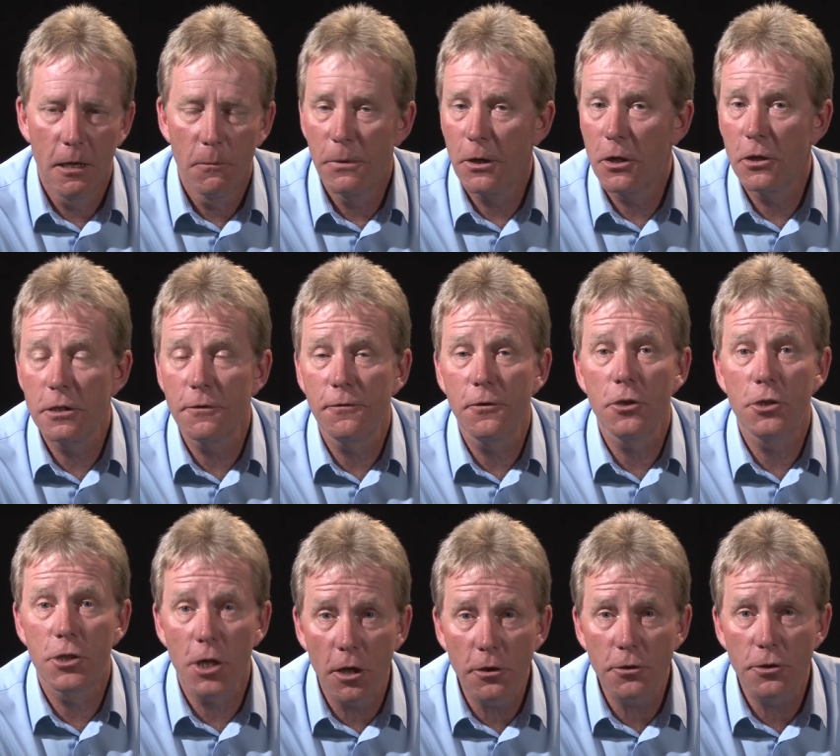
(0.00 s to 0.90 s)
Because if you
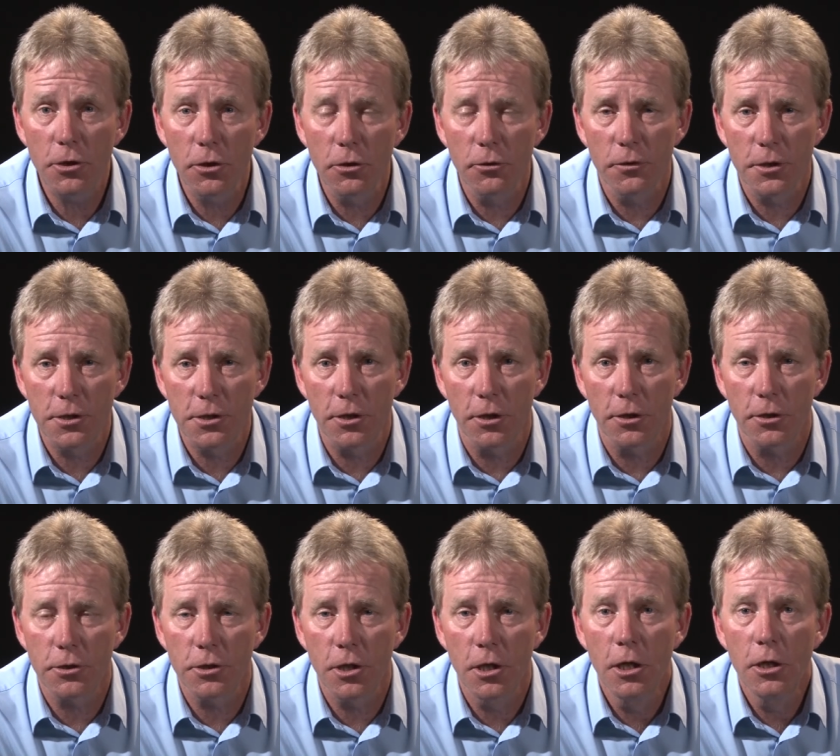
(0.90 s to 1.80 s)
don't do your
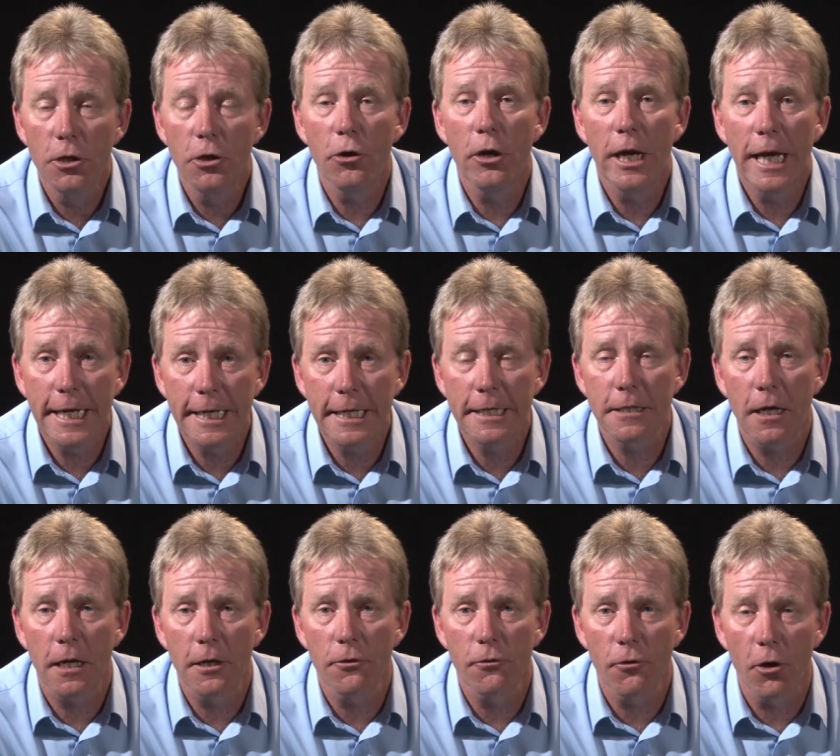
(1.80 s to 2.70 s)
research, you're heading
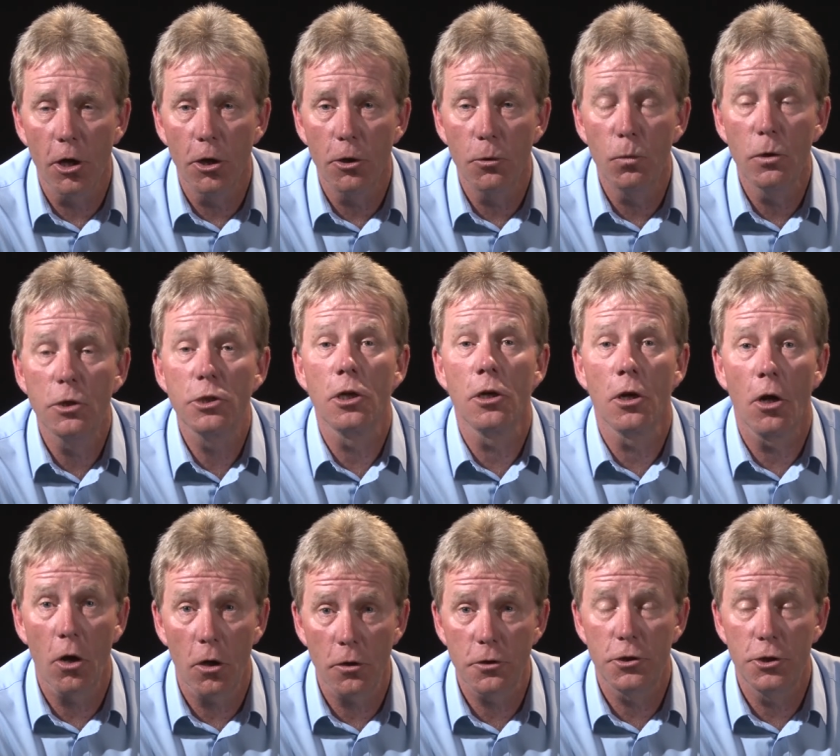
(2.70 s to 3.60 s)
down a road which can
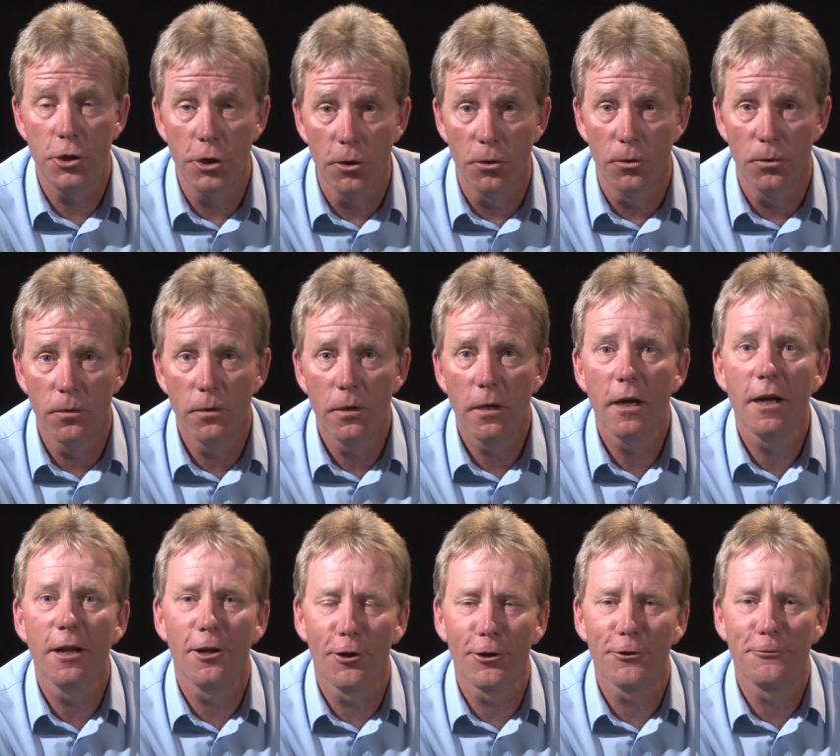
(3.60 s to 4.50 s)
cost you
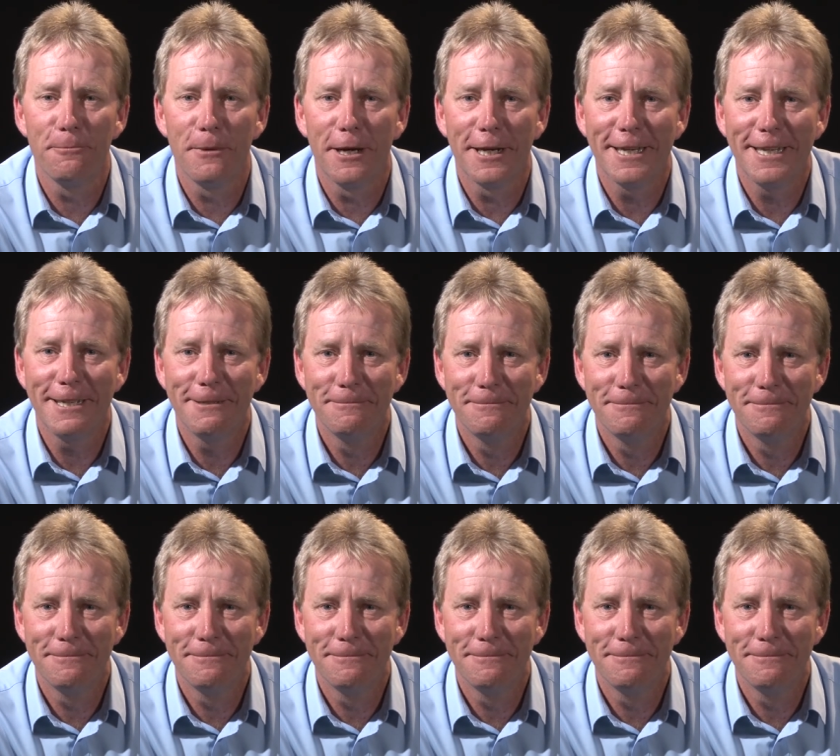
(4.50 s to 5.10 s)
a lot of money.